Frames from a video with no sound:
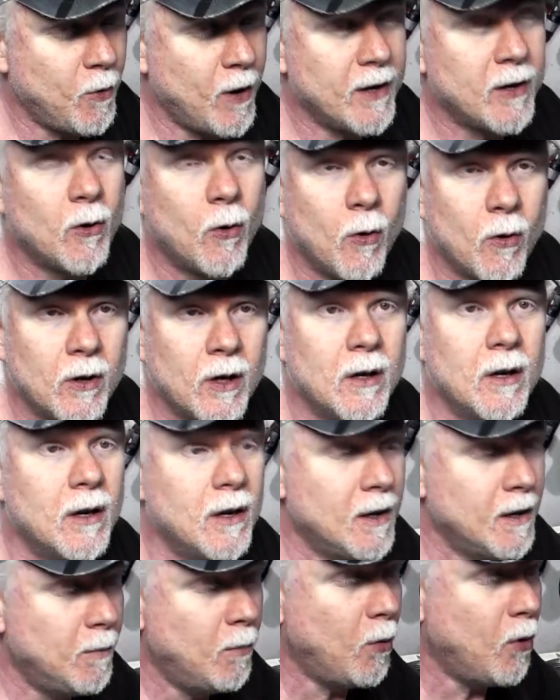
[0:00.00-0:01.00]
one corner
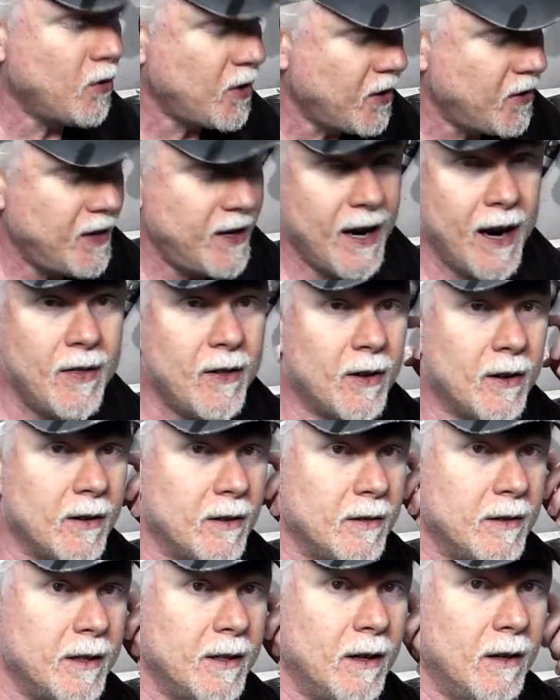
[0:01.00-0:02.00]
more than the
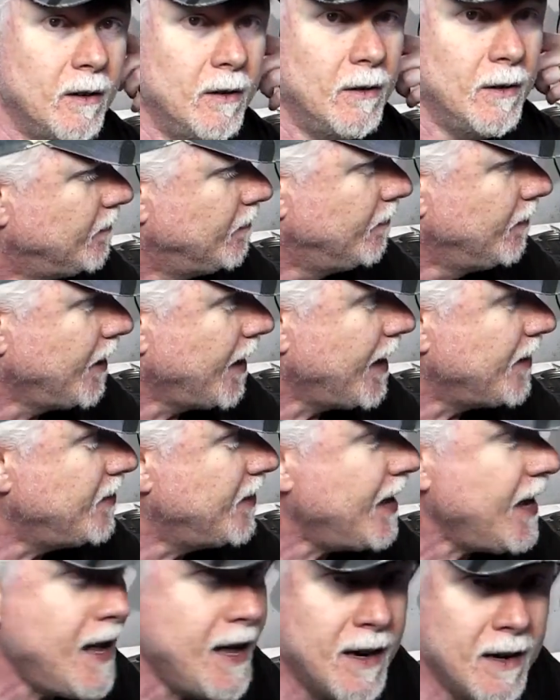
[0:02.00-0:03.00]
other,
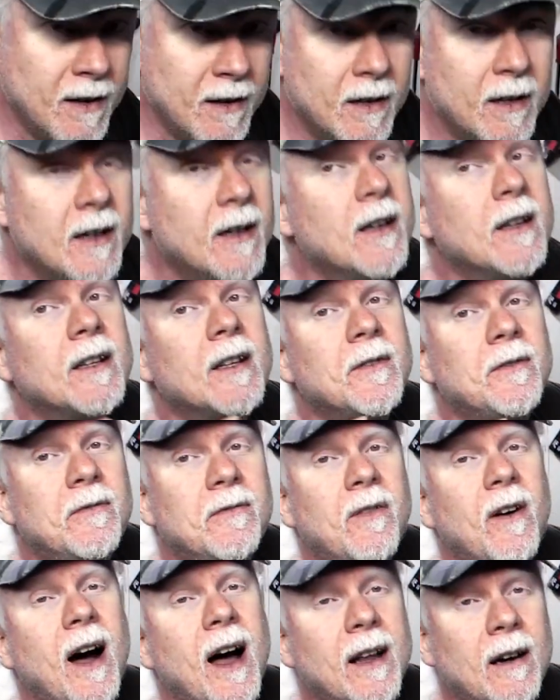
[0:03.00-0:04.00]
And then the
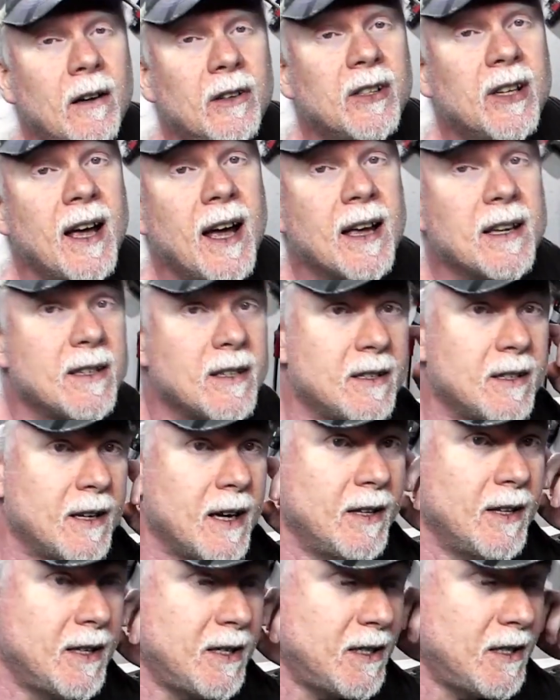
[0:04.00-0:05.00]
final test,
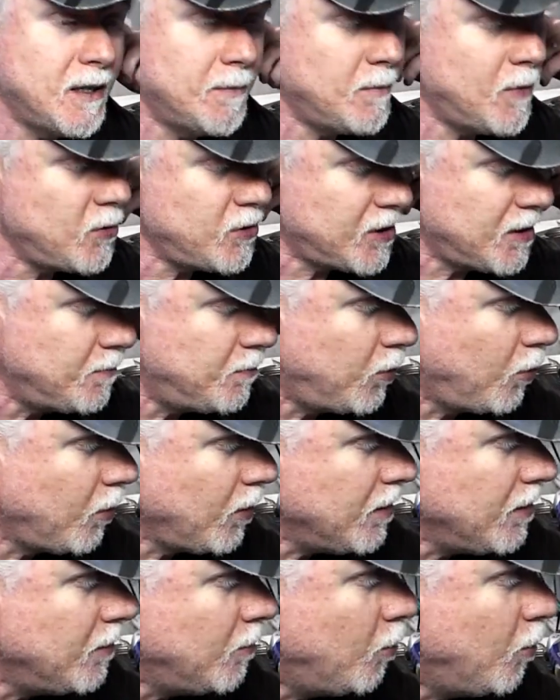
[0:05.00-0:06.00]
and this is the most
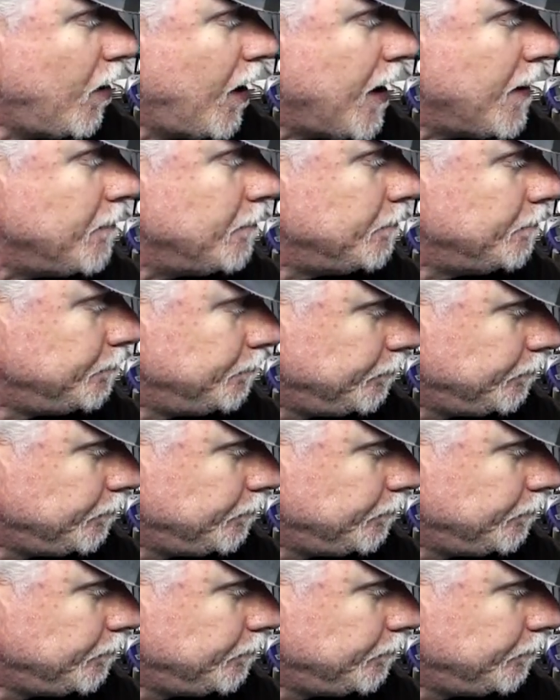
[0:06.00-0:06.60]
important one,